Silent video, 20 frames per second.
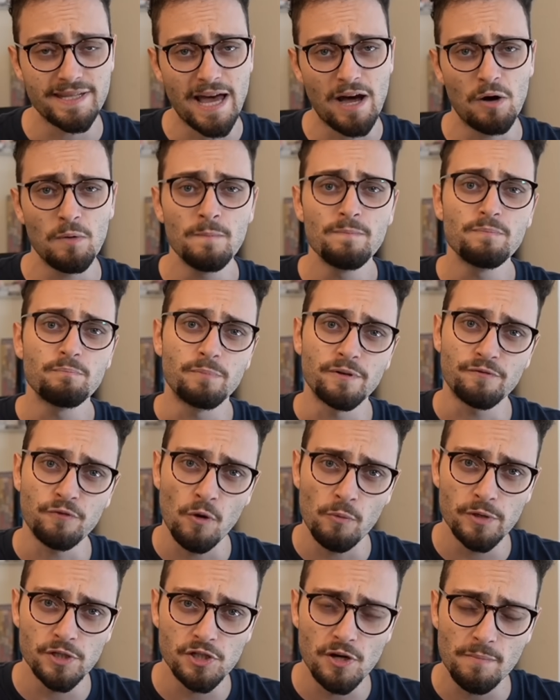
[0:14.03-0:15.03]
Now,
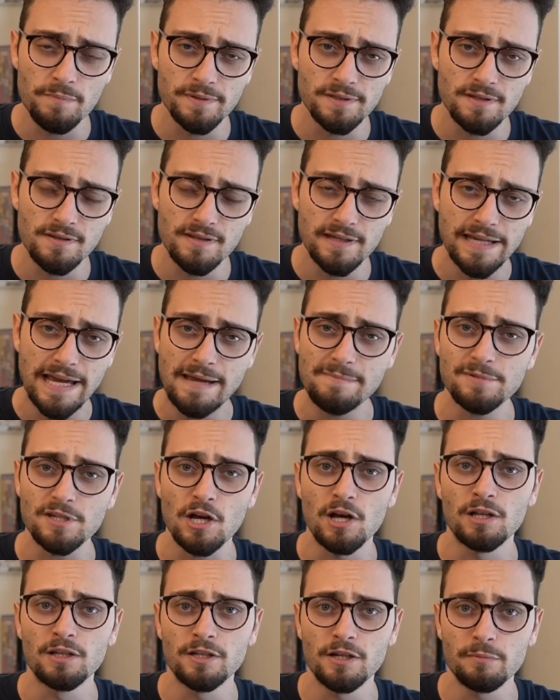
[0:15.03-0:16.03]
before we jump into the games,
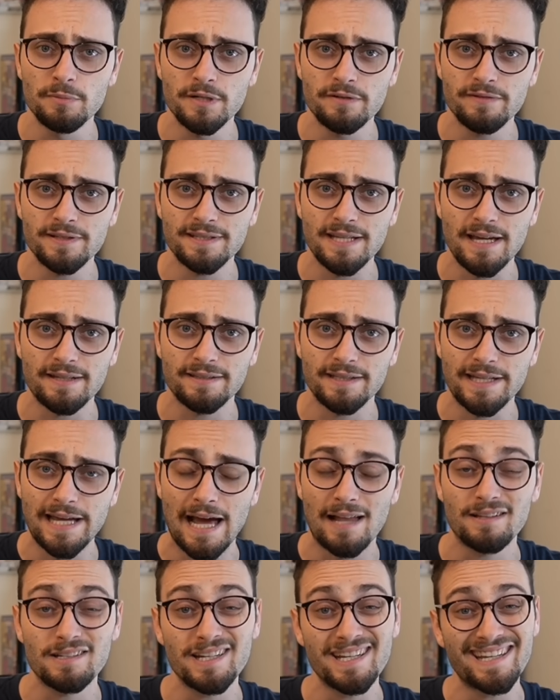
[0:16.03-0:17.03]
a little bit of a
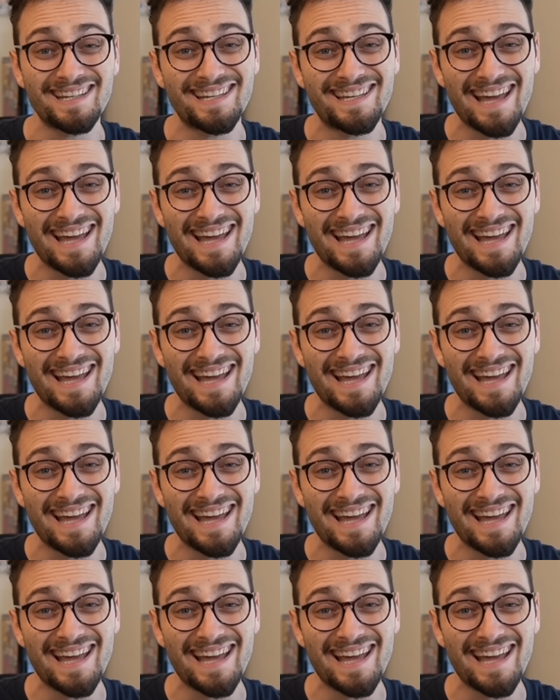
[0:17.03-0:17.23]
technicality.